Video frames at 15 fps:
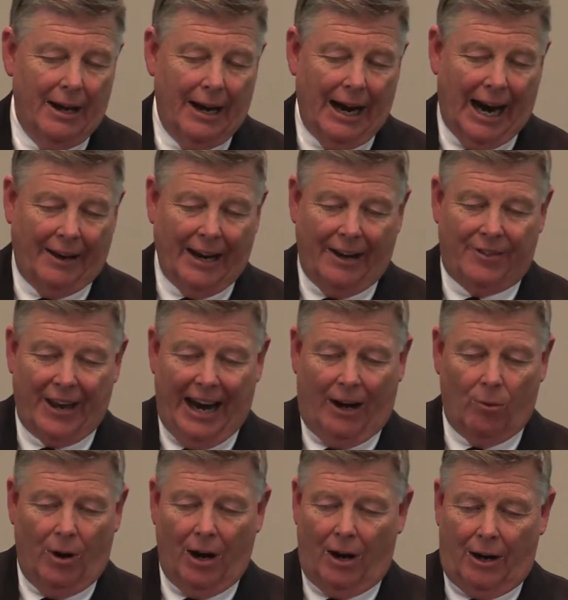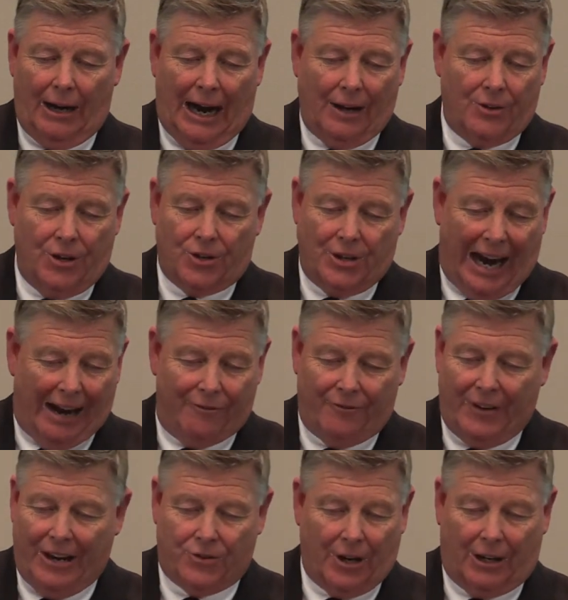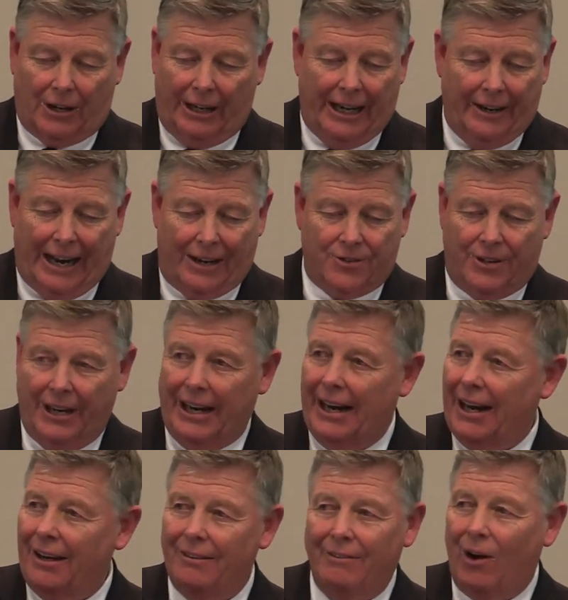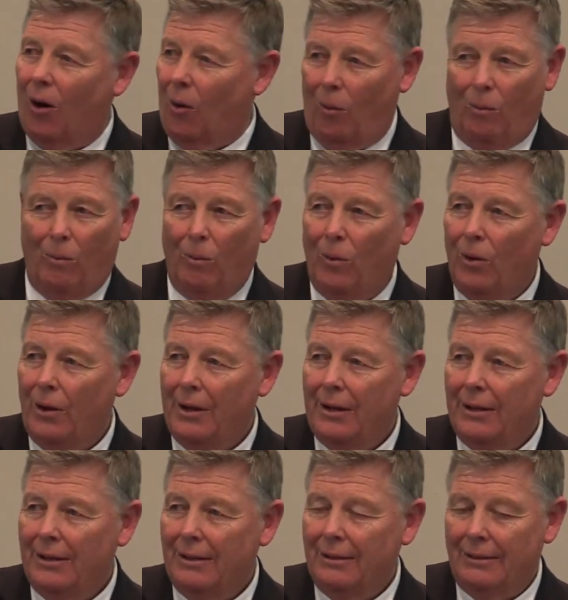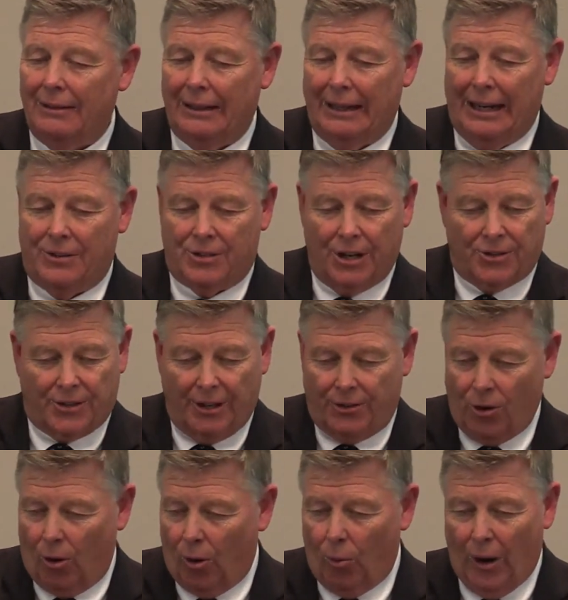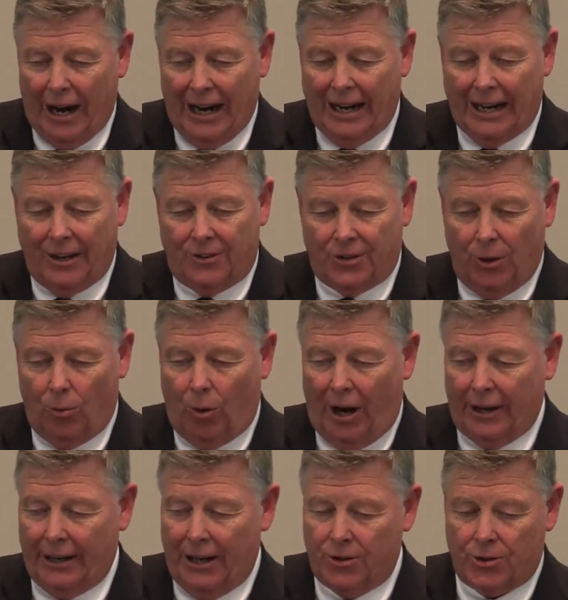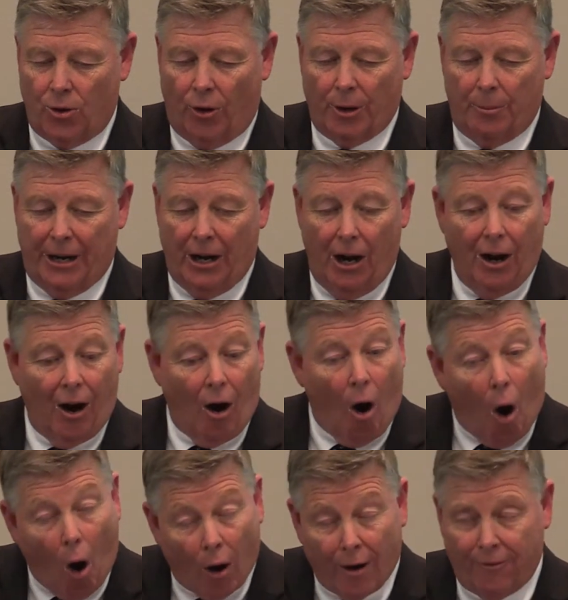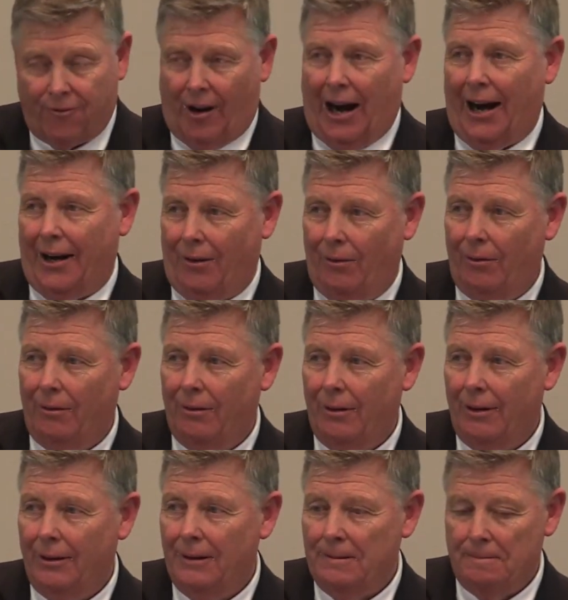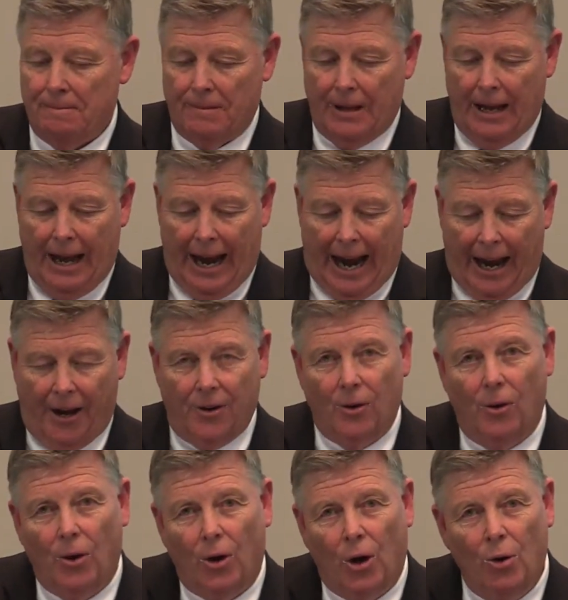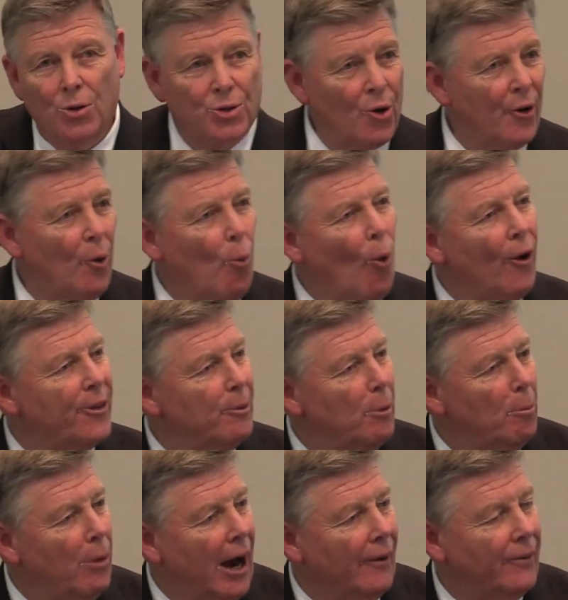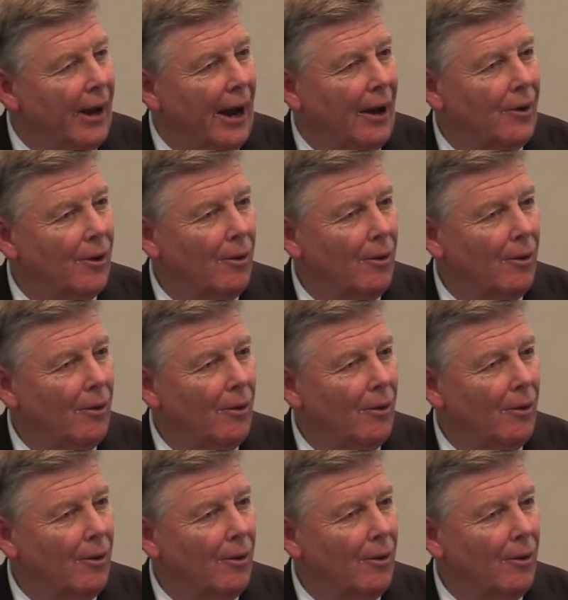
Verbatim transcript: And they think, well, I'll just die physically and that's the end. No. It's just the doorway into what is going to be horrifying and who's going to warn them about that?